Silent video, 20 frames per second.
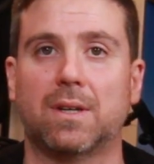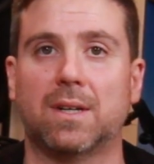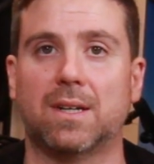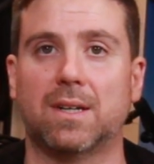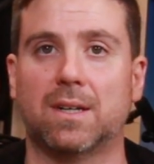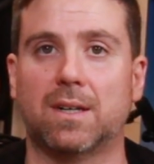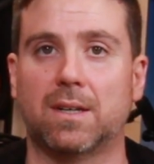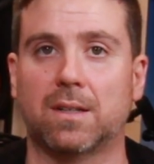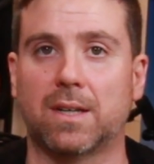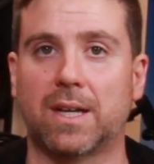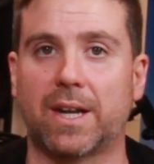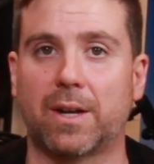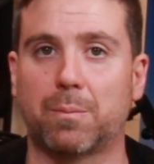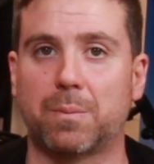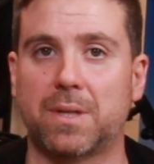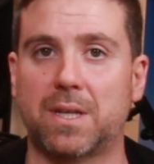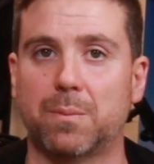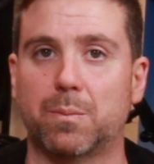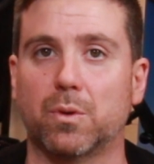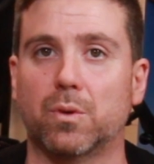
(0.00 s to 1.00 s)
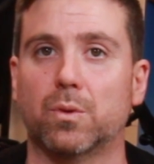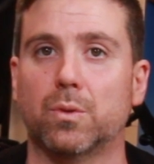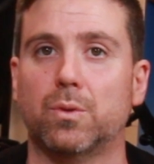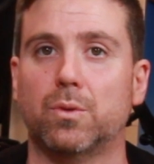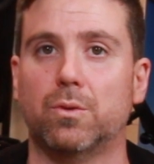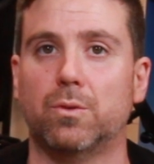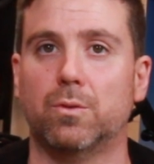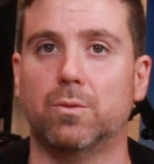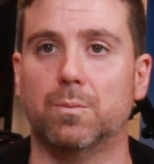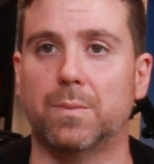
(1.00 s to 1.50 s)
a lot of people
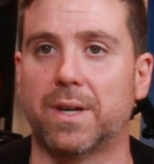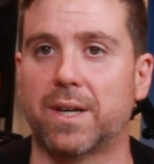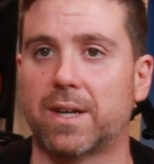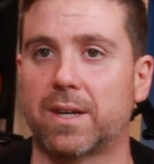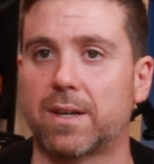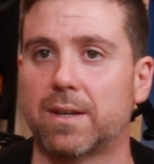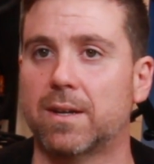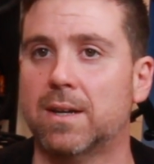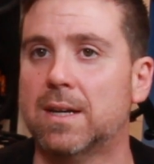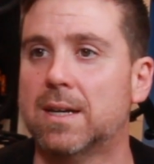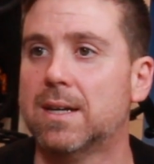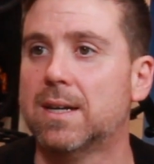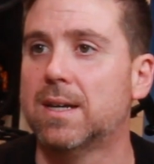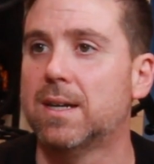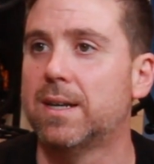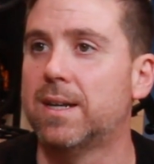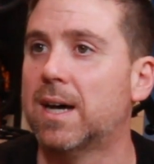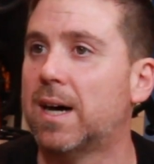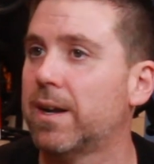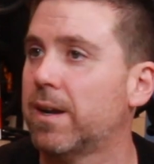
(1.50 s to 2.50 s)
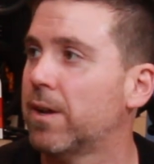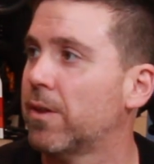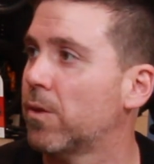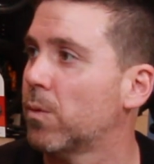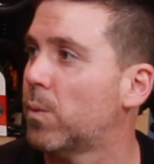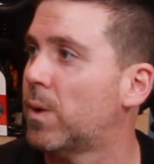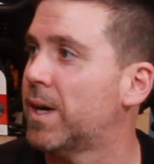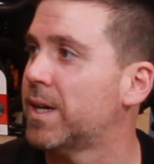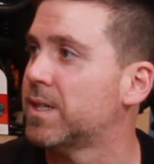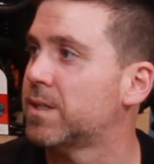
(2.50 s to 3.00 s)
who may not
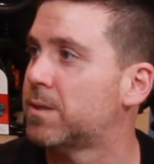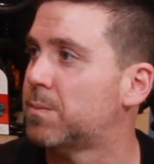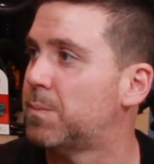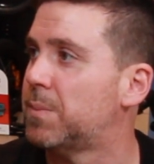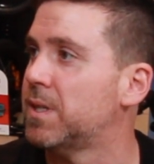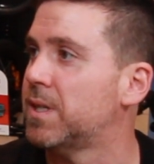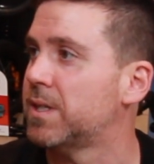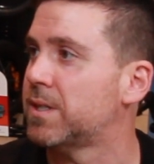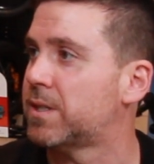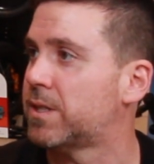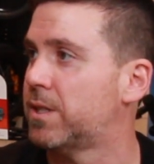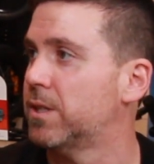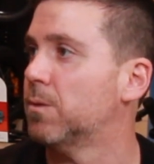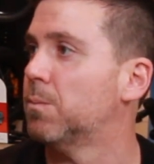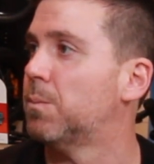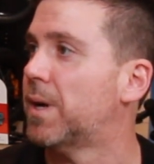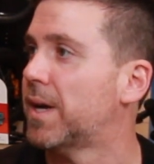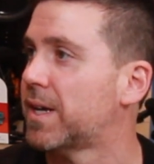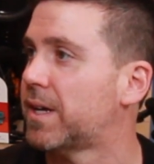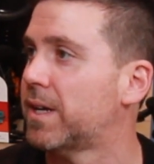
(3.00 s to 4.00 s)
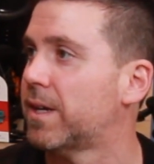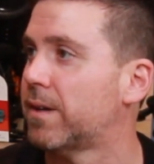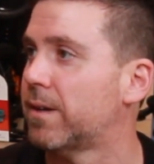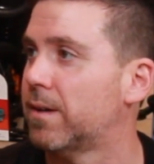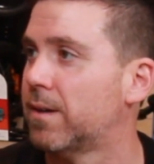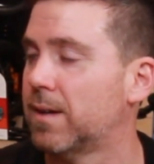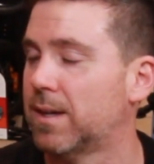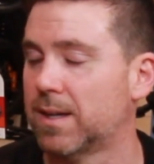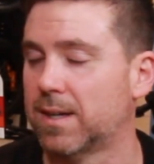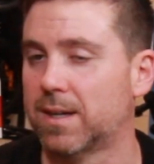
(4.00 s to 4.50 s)
otherwise be still
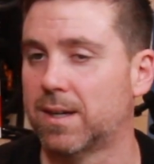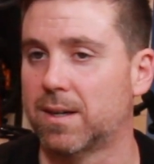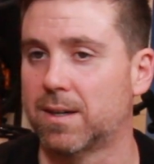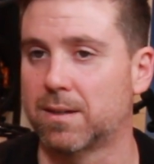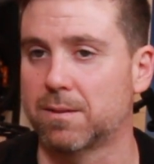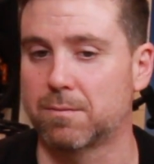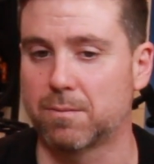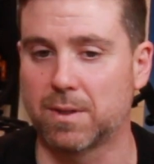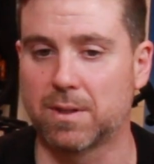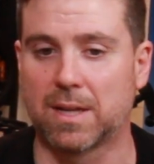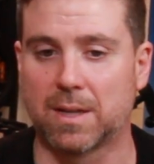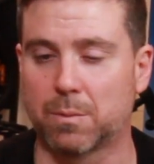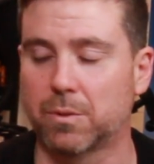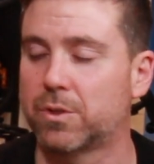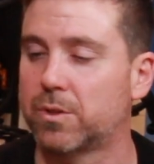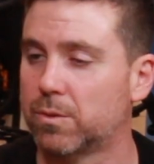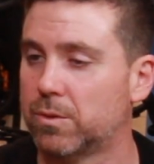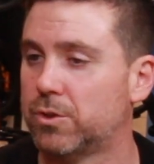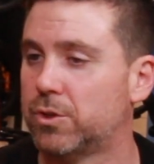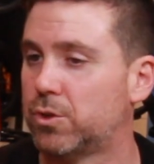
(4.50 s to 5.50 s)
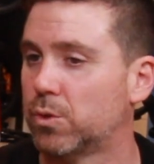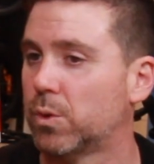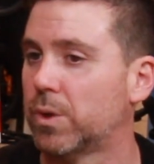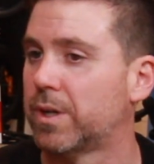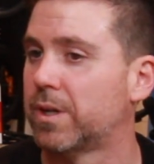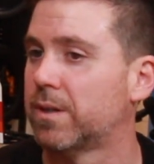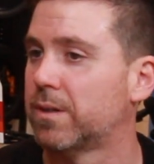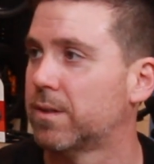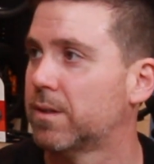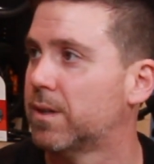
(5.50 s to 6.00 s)
biking, able to
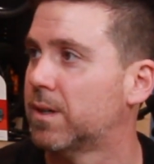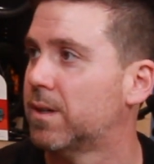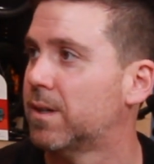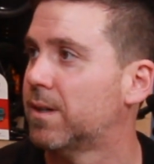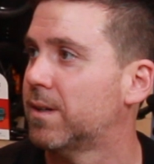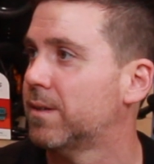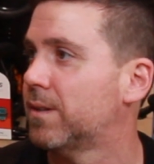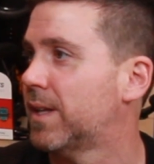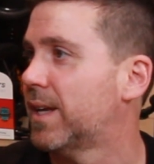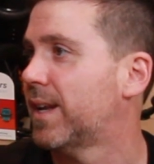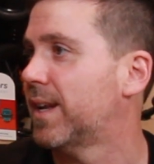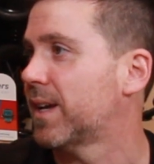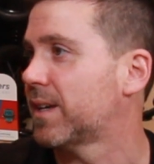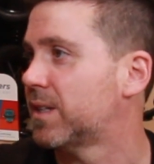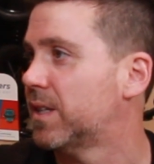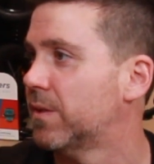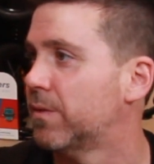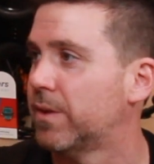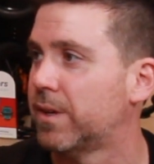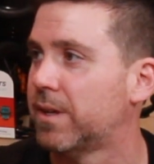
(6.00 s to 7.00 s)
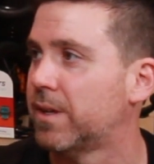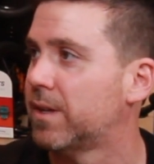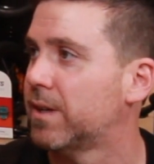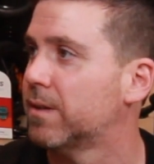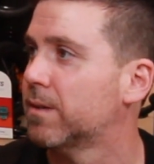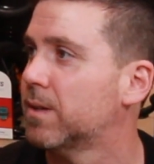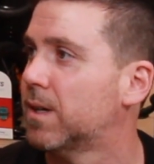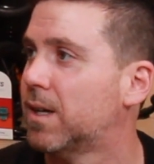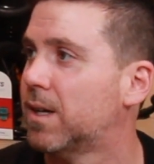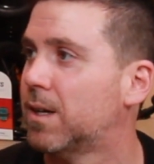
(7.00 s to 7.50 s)
enjoy that activity,
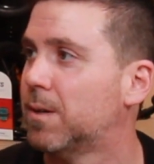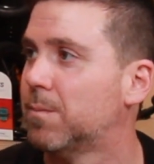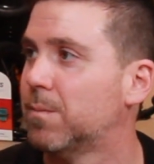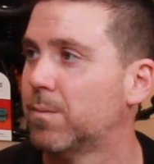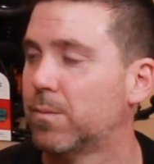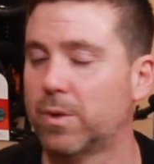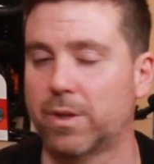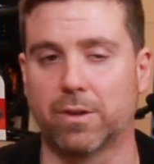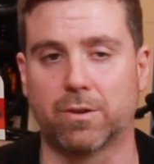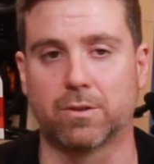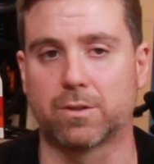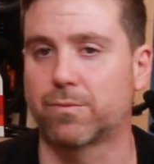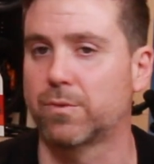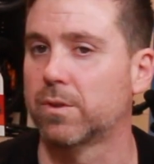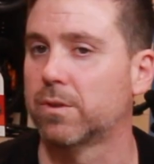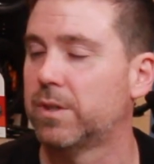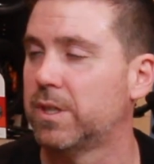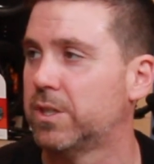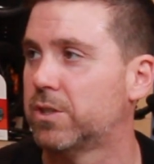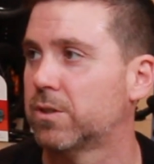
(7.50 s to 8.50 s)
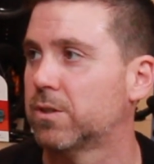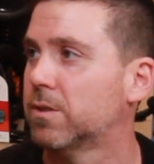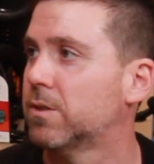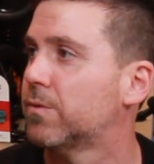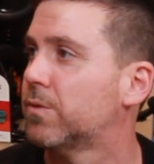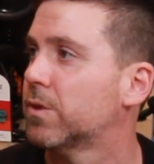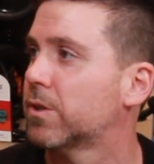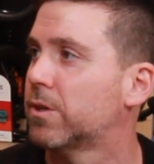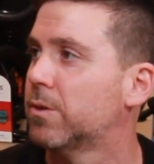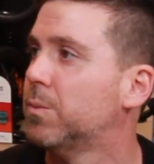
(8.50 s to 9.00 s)
whether it's for leisure or
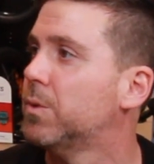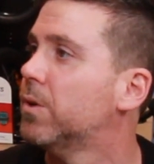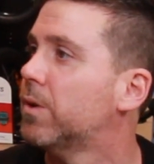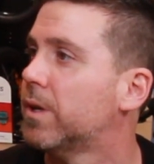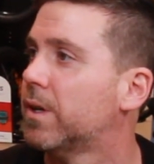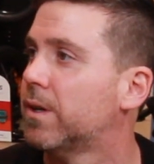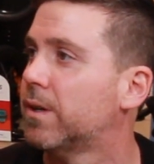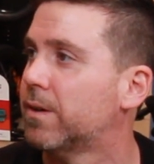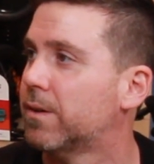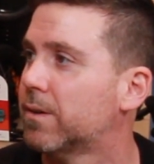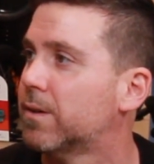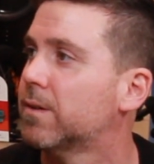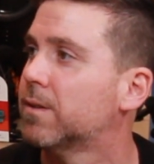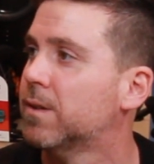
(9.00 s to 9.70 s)
for commuting or.